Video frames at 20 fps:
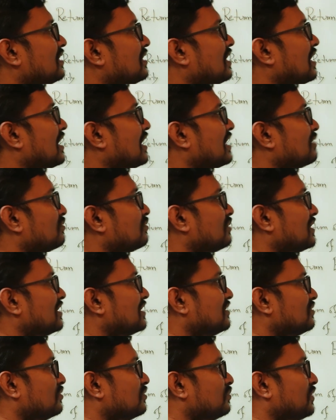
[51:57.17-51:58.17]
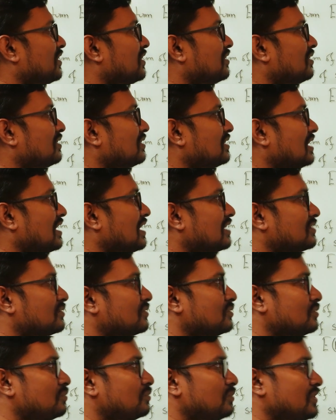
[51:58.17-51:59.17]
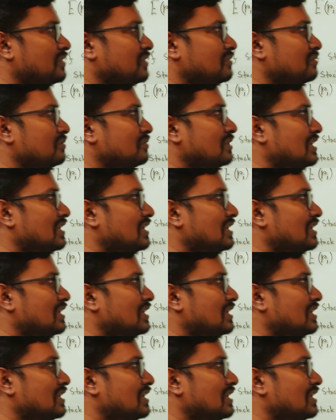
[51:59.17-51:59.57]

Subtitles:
R1 into P1, R2 P2,